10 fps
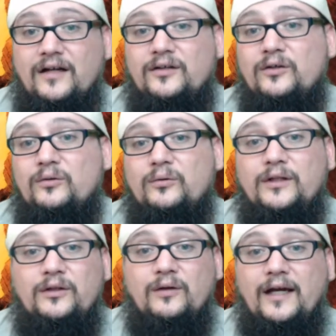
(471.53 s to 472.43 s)
God knew
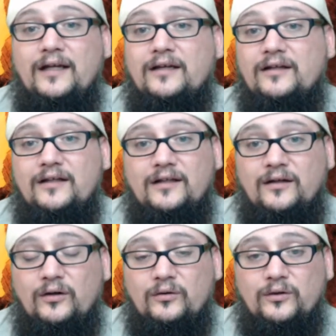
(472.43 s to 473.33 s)
when you ate it,
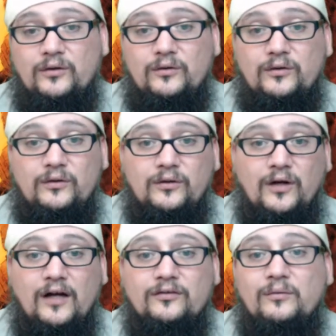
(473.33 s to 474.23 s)
you know, you,
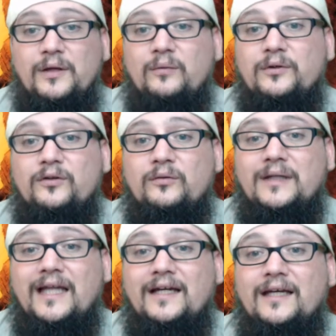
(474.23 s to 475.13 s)
your eyes would be opened,
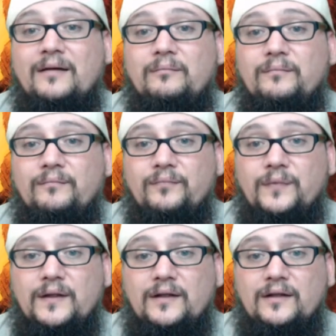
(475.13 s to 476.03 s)
you'd be like him.
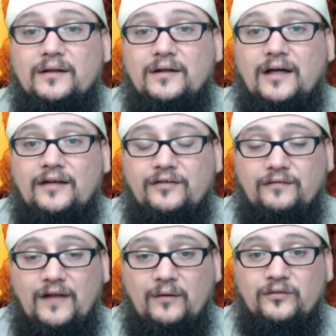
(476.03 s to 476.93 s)
As
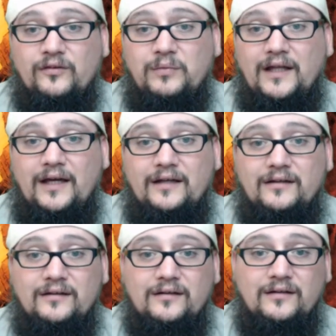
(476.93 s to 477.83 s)
if that was the
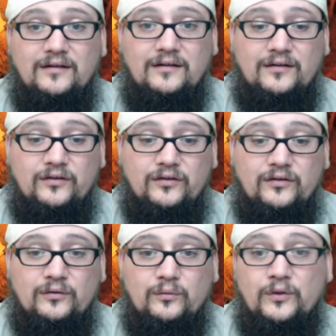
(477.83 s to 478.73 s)
plan.
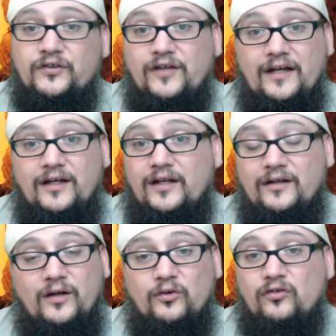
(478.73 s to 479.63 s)
Which then
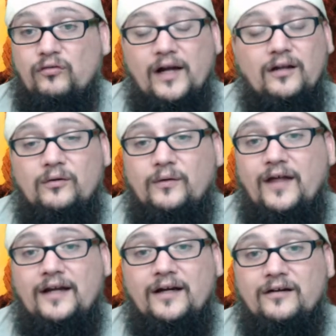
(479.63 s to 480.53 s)
again goes along
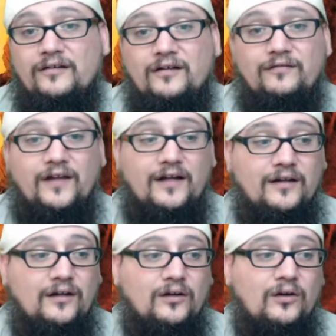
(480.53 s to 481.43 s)
with that narrative
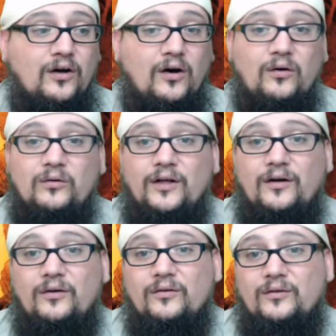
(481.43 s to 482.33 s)
that, oh,
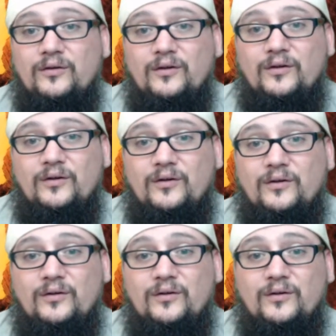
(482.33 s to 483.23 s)
you know,
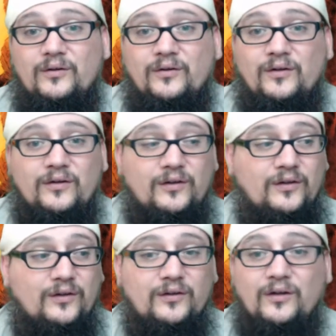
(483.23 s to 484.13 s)
the,
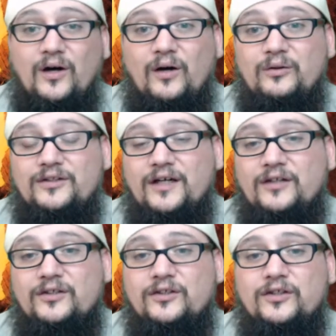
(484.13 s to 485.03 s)
the, the law was
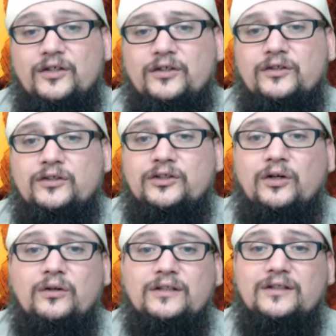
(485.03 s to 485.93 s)
there just to, to
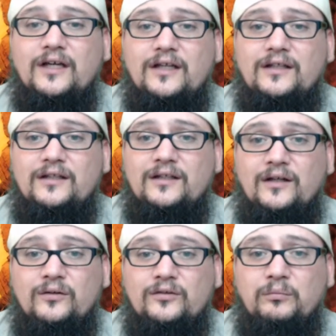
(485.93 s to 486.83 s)
show us that,
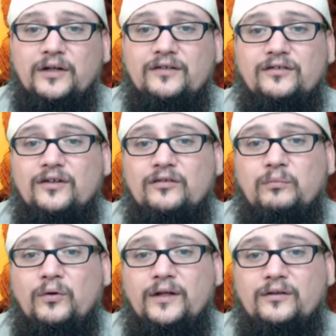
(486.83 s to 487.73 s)
you know, to bring us to
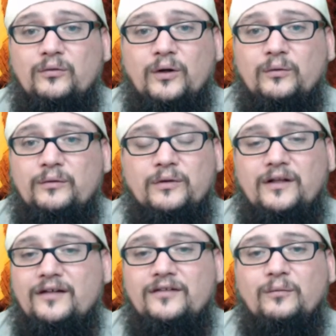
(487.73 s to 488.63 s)
this point to where we'd
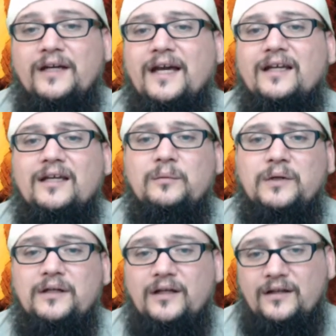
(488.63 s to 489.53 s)
realize that we can't
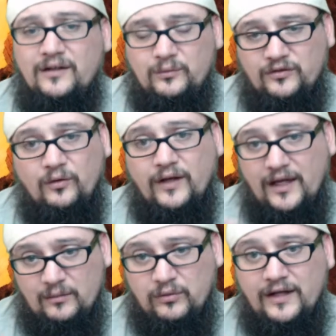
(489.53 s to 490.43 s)
keep it and that it was
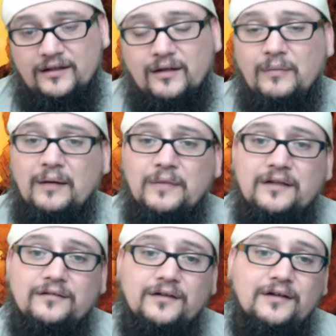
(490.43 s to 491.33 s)
okay to break the
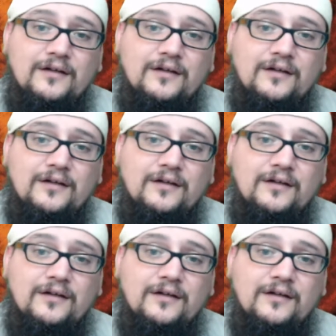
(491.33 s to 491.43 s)
commandment.